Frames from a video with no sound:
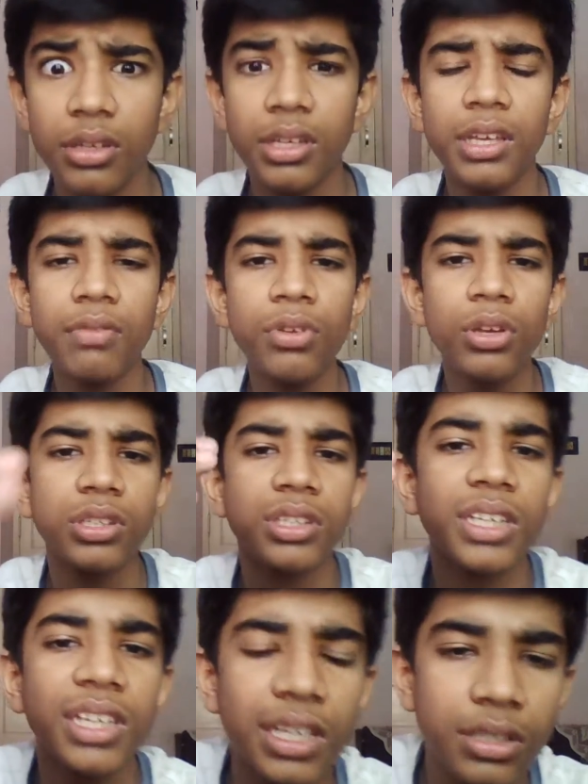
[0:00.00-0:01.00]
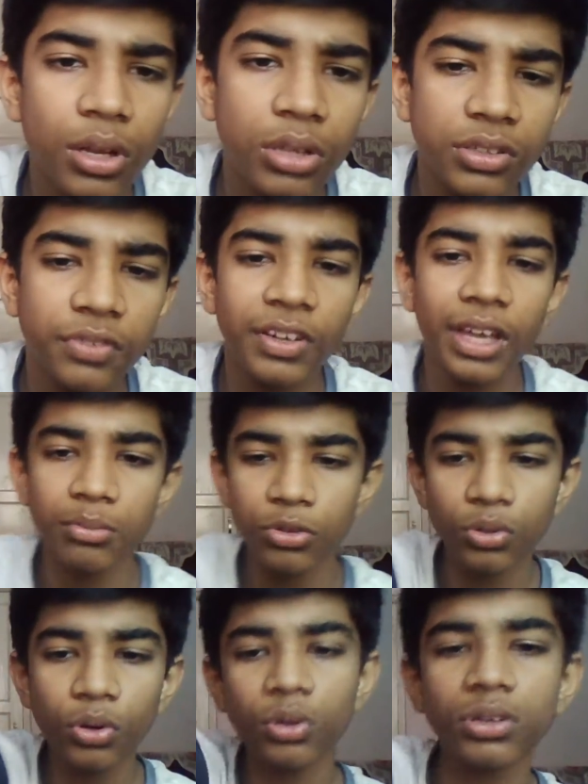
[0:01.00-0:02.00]
give you a serious loss of time.
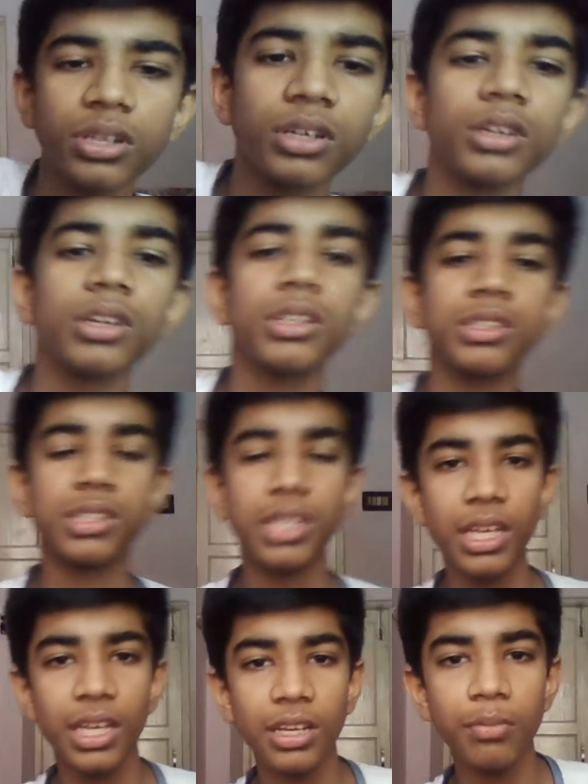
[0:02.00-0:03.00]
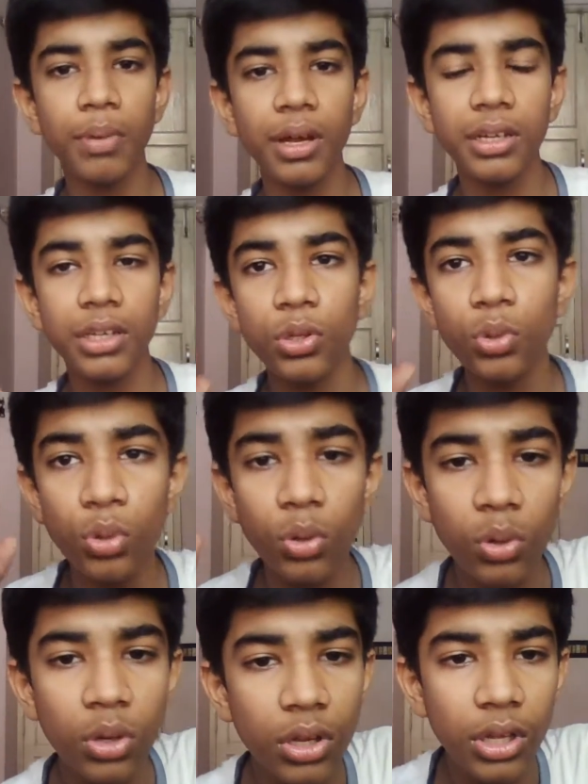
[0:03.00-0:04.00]
You don't see it, but
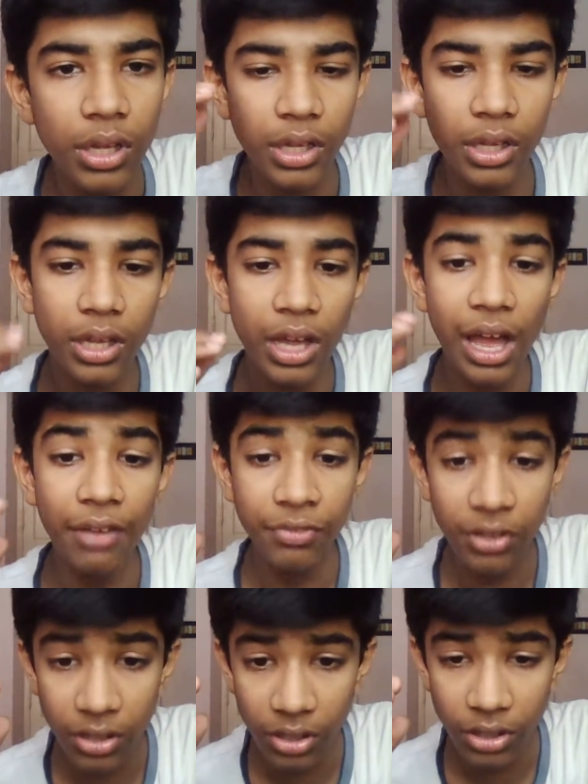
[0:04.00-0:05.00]
after